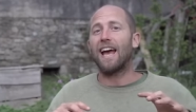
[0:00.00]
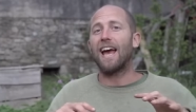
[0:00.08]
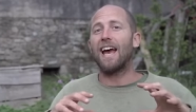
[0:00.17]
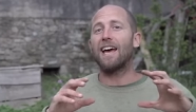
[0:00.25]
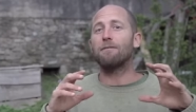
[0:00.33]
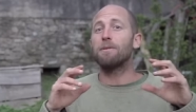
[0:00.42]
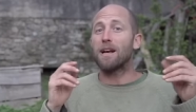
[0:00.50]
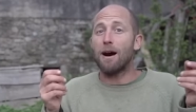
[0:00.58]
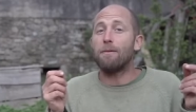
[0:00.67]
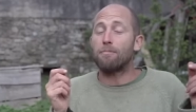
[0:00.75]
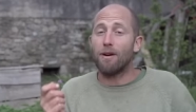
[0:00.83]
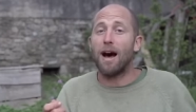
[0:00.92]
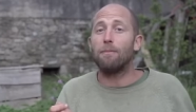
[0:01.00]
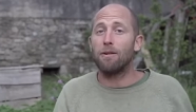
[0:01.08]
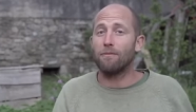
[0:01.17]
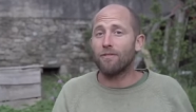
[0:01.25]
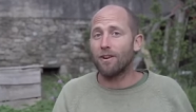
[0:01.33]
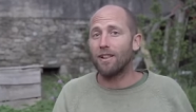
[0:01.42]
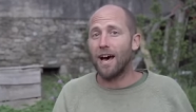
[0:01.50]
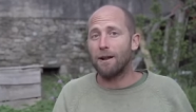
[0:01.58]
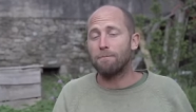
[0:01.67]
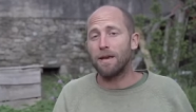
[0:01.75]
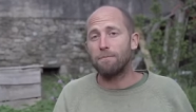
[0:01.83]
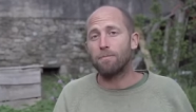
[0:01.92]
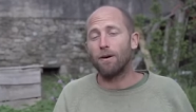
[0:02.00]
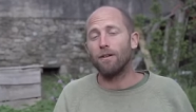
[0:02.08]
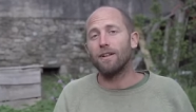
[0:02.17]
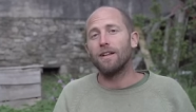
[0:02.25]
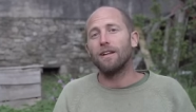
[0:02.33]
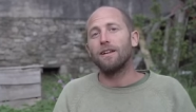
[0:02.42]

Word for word: and become a problem for a lot of people.